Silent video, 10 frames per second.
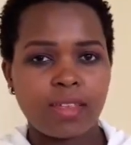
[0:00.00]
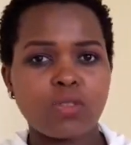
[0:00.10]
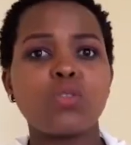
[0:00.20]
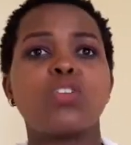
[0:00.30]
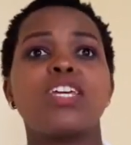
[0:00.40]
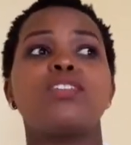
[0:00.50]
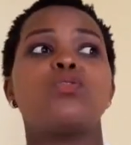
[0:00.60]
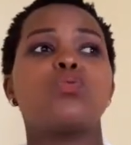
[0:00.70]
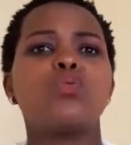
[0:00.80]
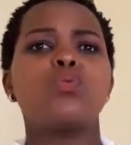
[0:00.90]
So you need
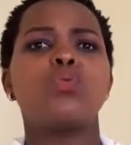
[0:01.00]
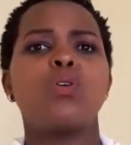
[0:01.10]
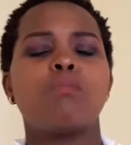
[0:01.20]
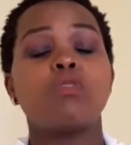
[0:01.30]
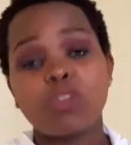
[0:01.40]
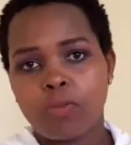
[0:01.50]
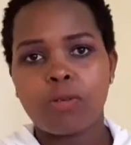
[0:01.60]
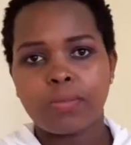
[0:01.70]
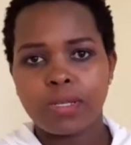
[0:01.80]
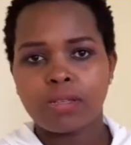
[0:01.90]
to, most
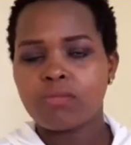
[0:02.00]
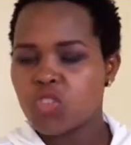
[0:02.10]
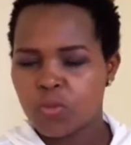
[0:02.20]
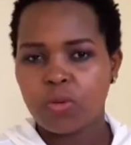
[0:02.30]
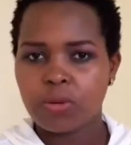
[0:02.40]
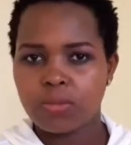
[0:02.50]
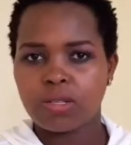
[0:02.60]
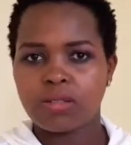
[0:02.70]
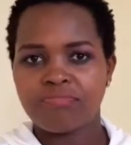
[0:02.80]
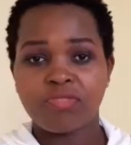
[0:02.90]
probably,
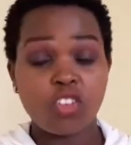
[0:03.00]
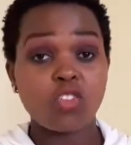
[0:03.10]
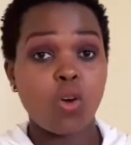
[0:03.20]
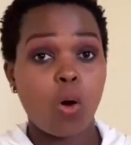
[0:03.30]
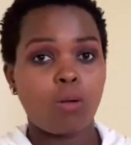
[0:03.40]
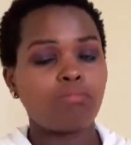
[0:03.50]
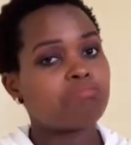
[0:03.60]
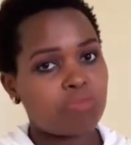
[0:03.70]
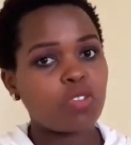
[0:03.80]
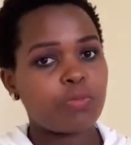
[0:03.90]
not all,
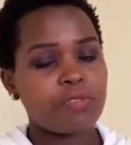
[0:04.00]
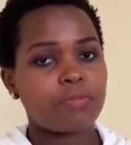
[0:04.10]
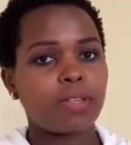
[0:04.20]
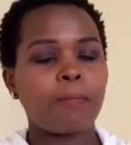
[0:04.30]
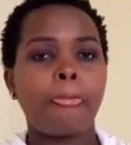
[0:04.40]
most probably.